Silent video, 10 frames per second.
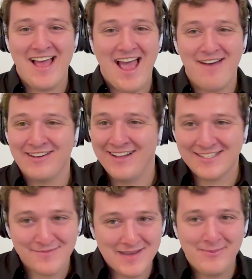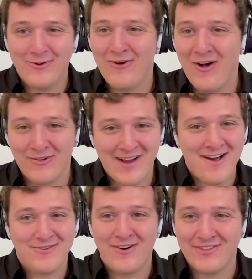having lots of people all
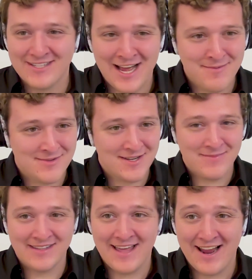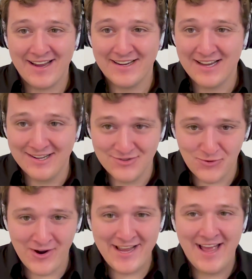around all the time is something that I
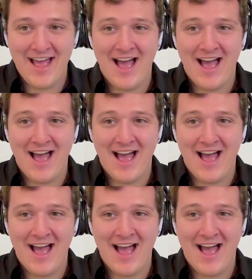enjoy.